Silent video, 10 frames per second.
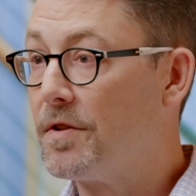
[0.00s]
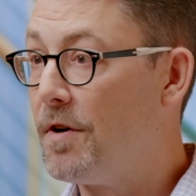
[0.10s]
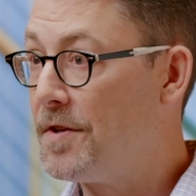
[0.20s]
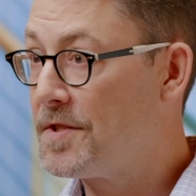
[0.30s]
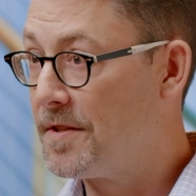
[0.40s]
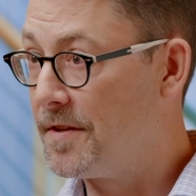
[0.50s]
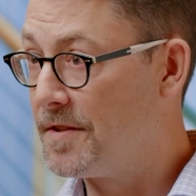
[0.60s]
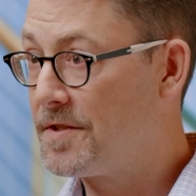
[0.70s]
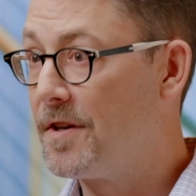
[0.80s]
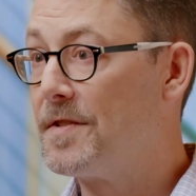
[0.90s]
calls to the
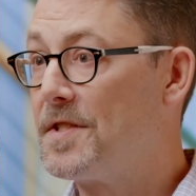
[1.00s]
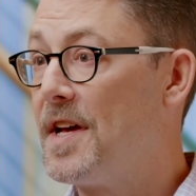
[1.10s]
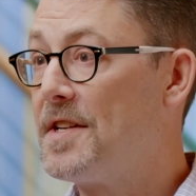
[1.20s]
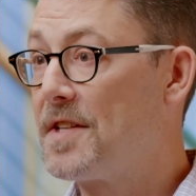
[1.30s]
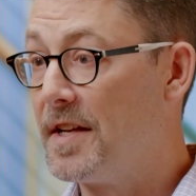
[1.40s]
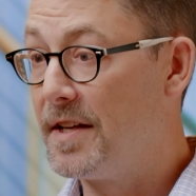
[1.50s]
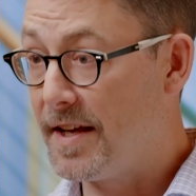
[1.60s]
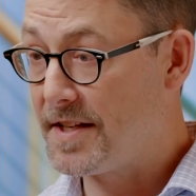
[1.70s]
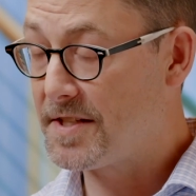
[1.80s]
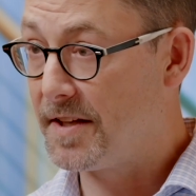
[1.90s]
service desk and
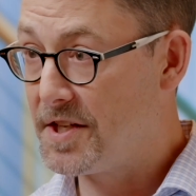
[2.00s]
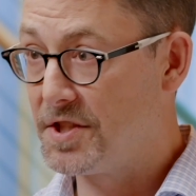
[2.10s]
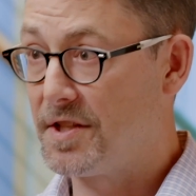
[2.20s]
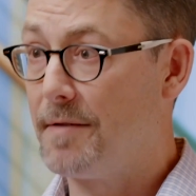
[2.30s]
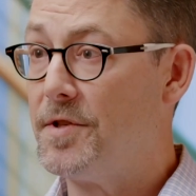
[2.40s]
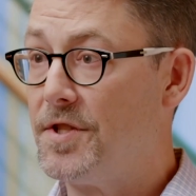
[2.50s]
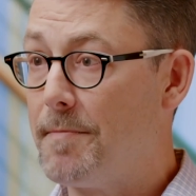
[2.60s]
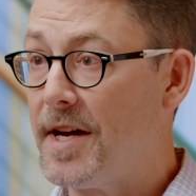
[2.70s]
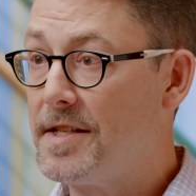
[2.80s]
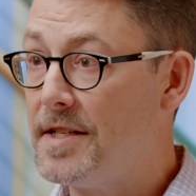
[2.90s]
escalations up into
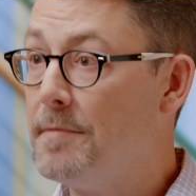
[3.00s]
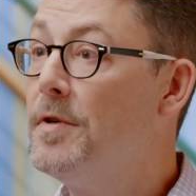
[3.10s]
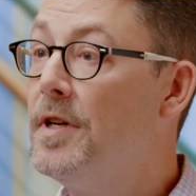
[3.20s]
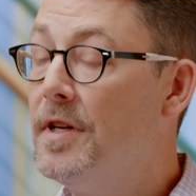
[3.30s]
my team,